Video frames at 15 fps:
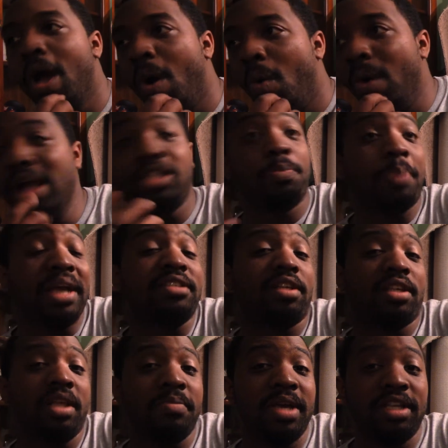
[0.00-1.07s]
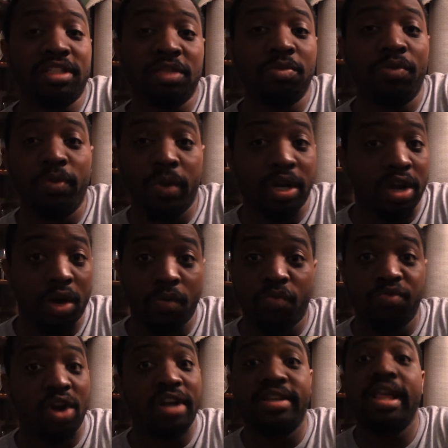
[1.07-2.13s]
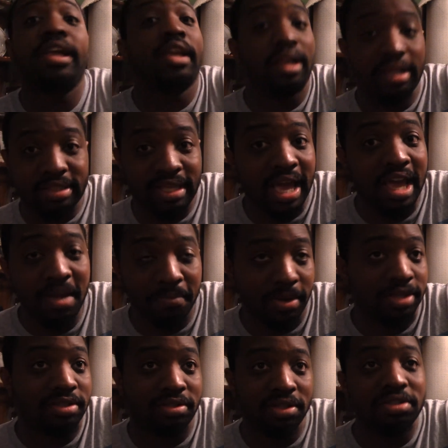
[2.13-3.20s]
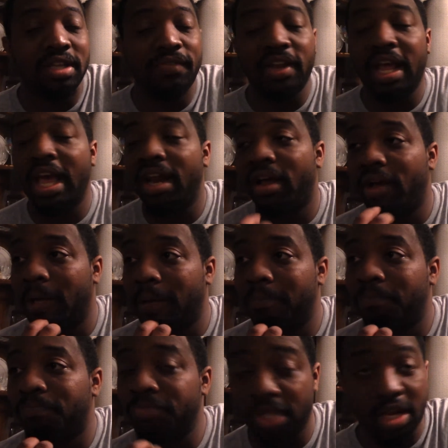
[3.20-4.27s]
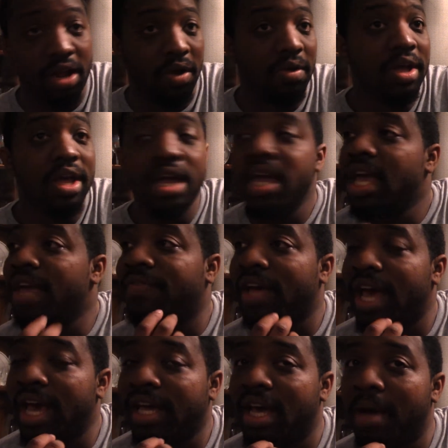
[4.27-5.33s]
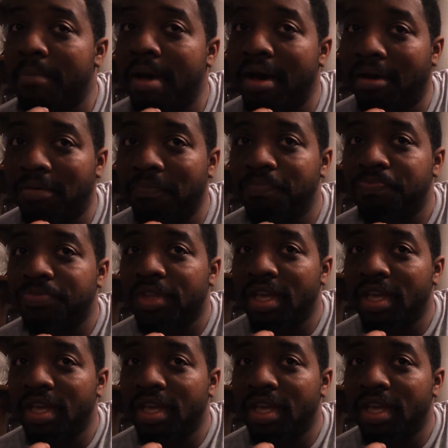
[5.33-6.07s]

Which basically means this movie would have done ridiculous gangbusters if it had if it had come out.